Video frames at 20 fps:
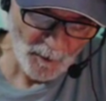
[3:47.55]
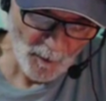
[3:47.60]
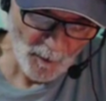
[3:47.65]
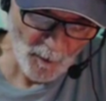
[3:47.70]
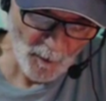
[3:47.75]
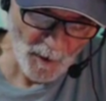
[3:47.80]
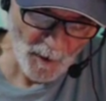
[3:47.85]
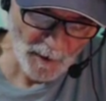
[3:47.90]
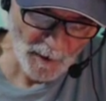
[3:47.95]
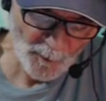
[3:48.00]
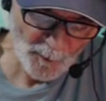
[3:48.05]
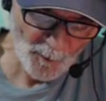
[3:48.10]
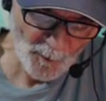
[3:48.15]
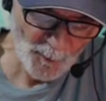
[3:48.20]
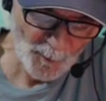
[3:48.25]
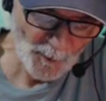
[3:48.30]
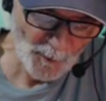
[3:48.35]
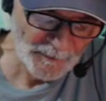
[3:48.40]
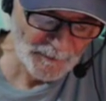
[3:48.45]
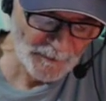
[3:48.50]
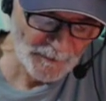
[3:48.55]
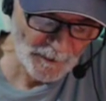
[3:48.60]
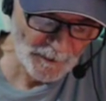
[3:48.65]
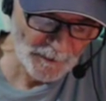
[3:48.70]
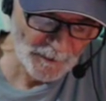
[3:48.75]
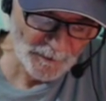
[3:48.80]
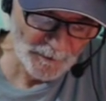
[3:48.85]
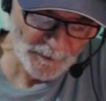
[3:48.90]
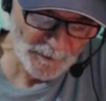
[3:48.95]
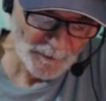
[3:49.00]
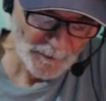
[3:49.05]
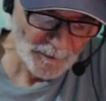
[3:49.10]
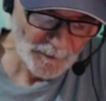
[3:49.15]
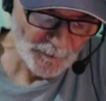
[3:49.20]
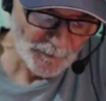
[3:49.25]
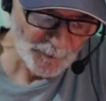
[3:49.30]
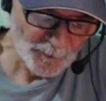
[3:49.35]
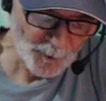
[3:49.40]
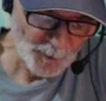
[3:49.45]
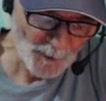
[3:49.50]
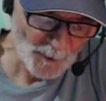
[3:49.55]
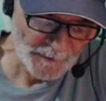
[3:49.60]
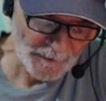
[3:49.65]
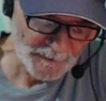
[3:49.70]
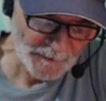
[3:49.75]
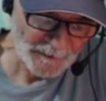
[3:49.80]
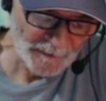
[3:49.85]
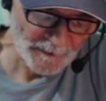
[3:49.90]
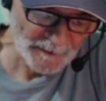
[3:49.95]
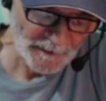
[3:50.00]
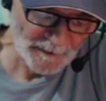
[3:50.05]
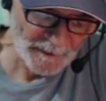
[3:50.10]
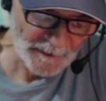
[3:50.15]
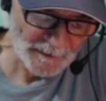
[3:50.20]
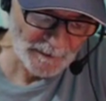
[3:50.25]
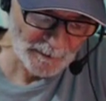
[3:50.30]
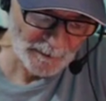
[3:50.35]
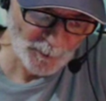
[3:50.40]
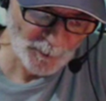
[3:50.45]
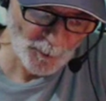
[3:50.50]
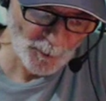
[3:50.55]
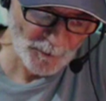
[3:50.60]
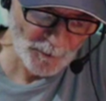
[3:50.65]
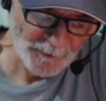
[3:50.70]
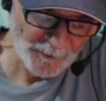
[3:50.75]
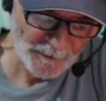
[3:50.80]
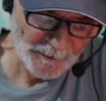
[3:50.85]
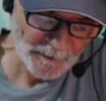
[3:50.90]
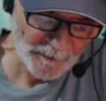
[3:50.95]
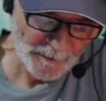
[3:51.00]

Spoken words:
All who put their trust in the Lord